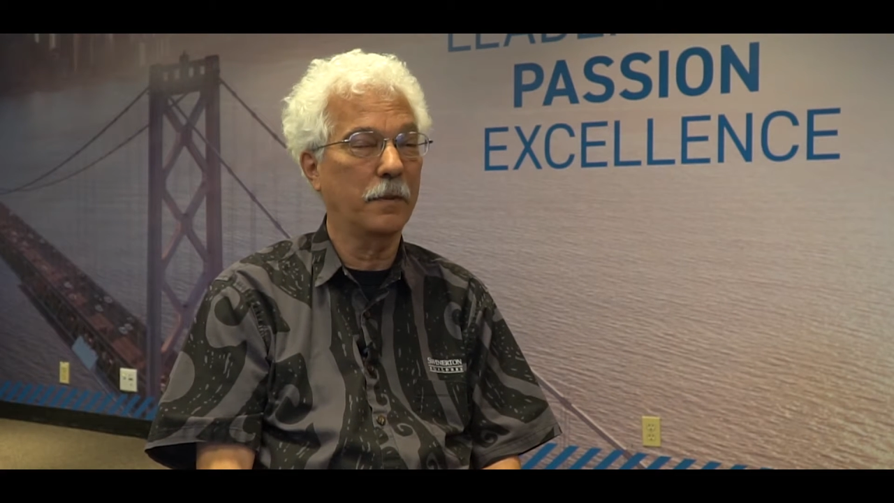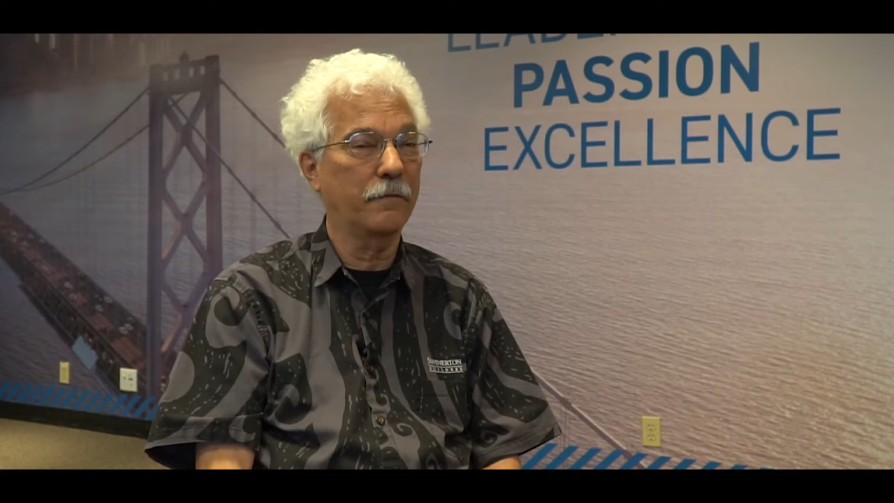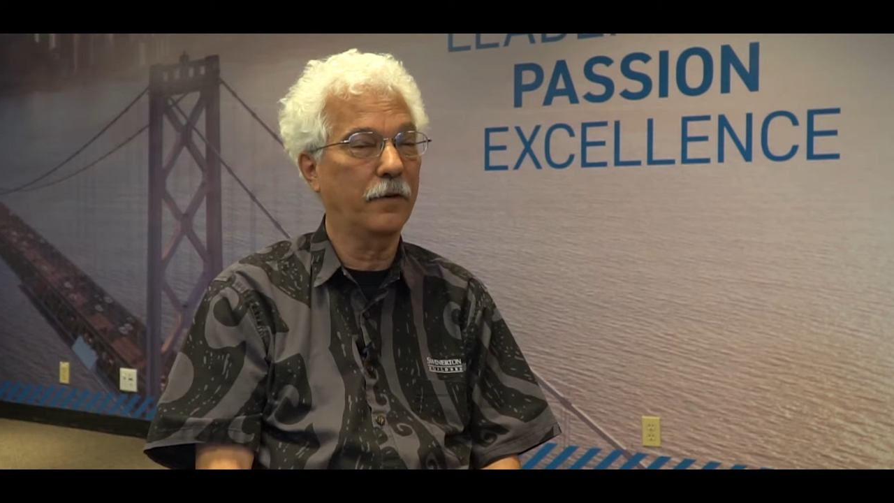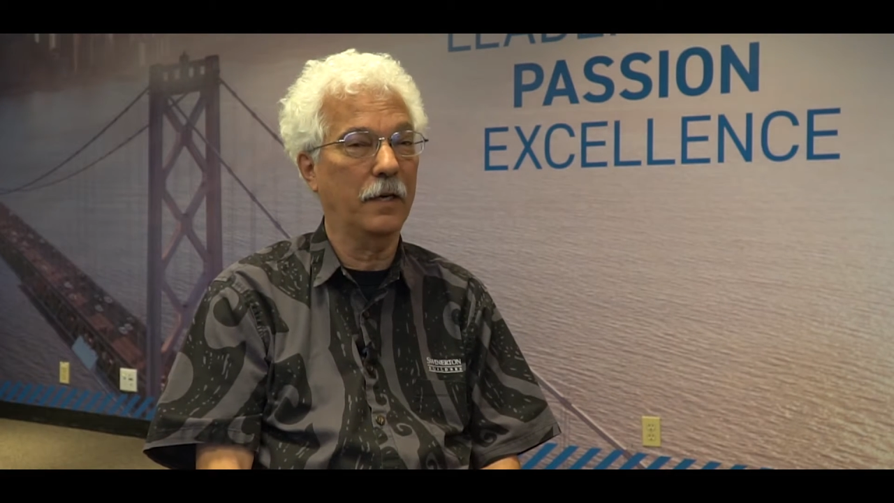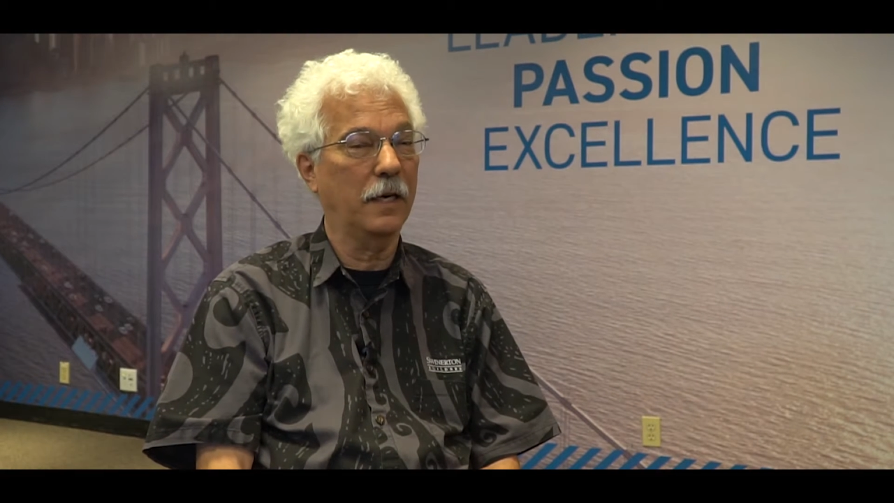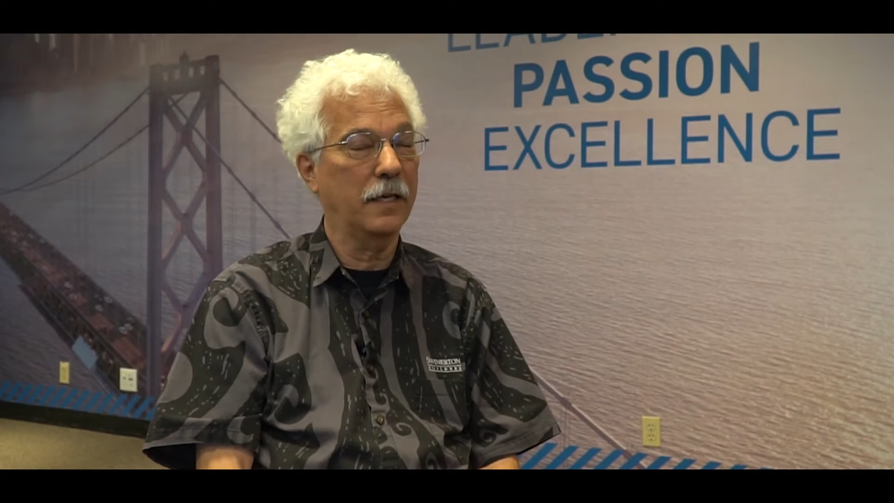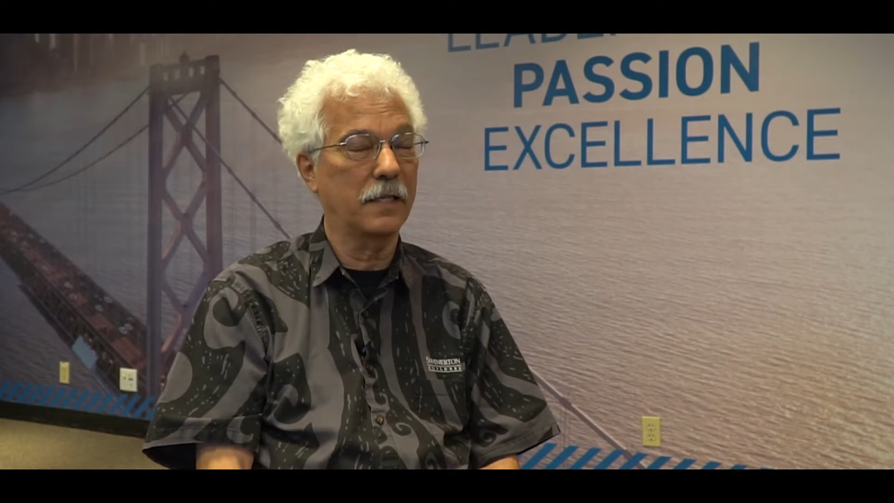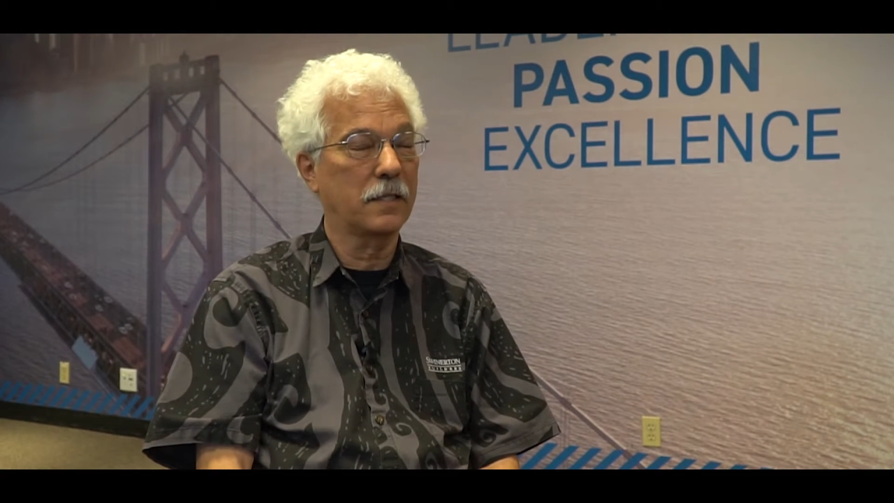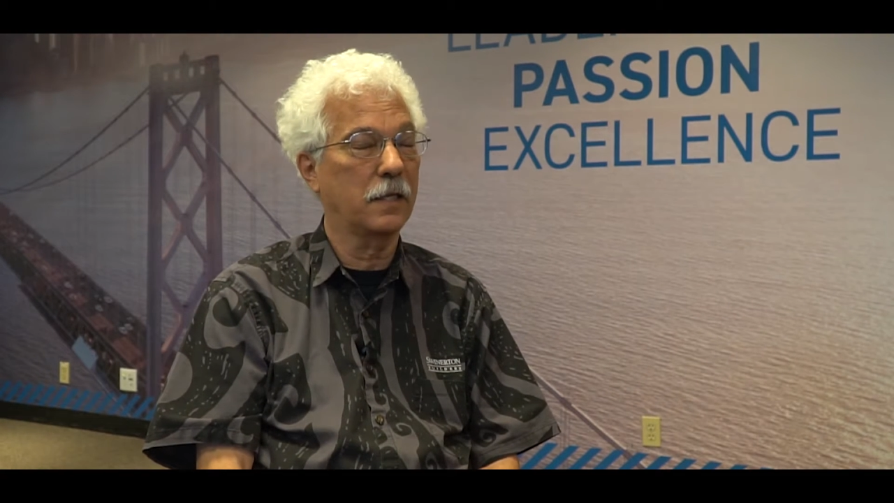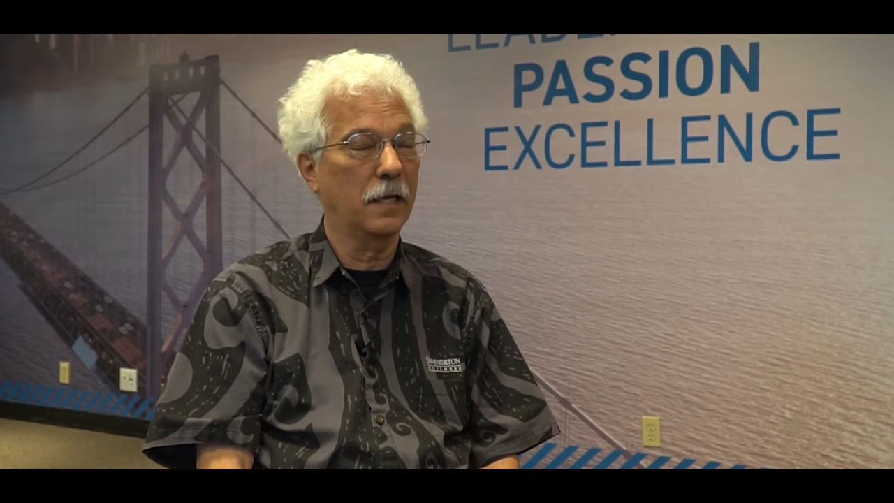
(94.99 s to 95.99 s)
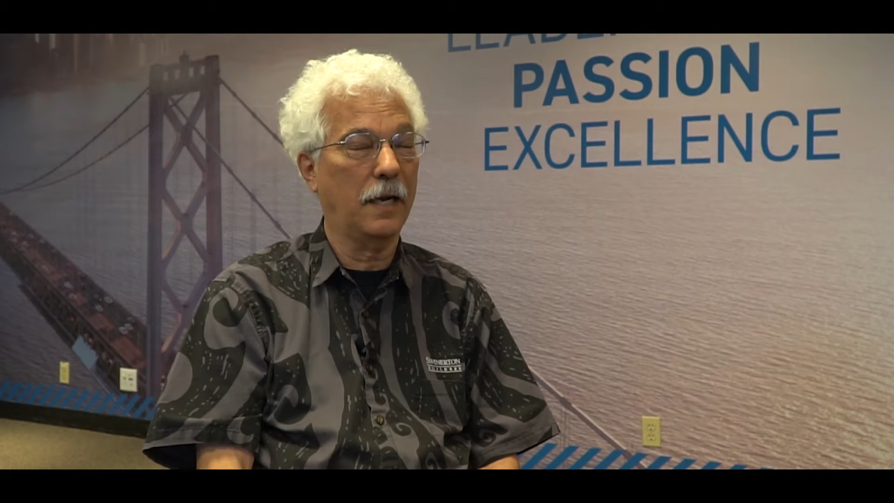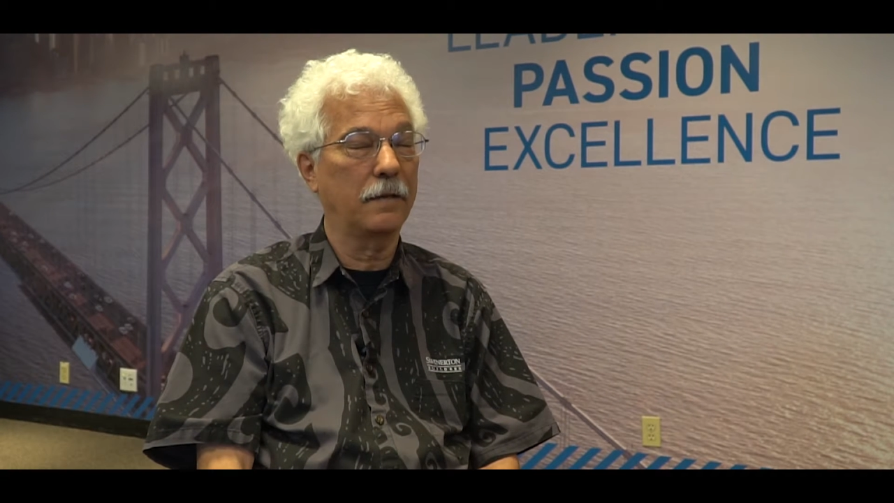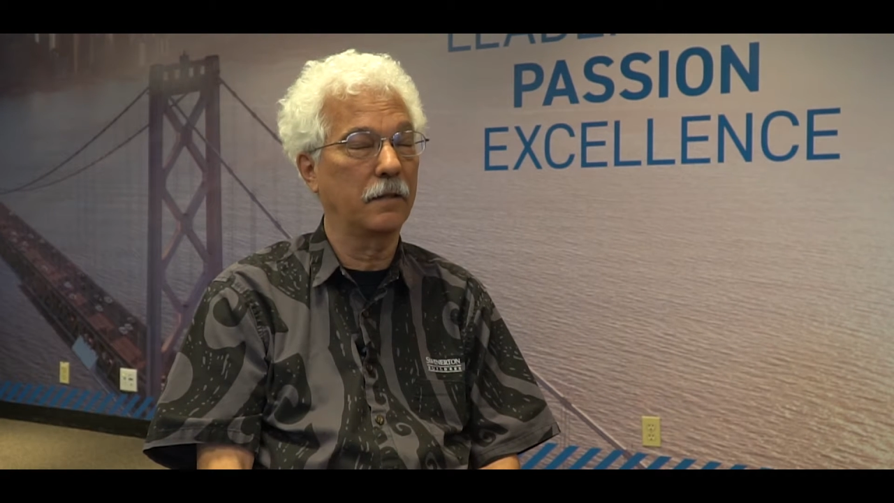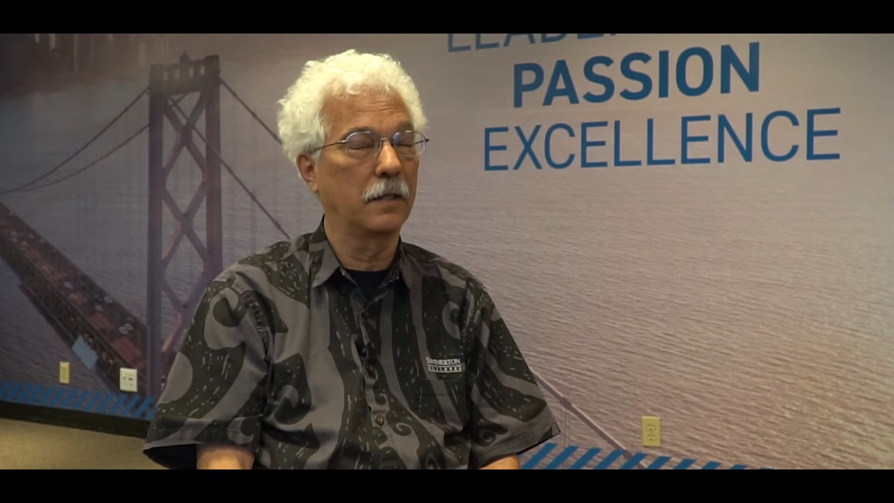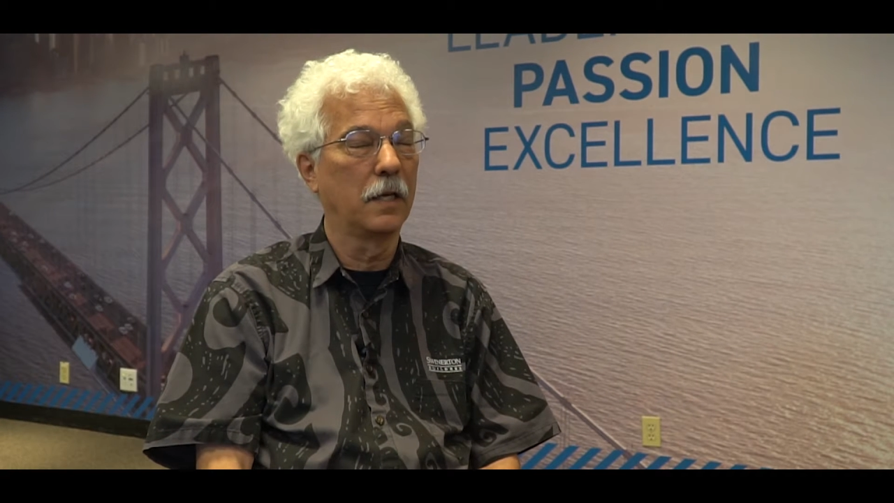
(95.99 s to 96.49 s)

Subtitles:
fun, and I